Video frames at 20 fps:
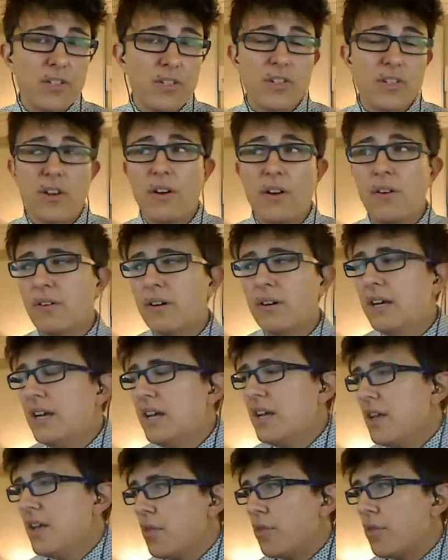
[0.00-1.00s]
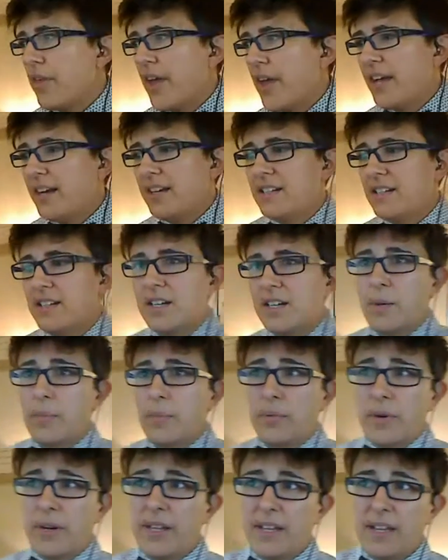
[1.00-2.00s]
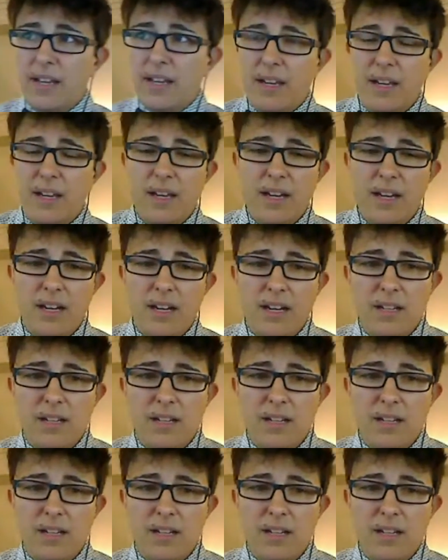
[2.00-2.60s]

So that ended up really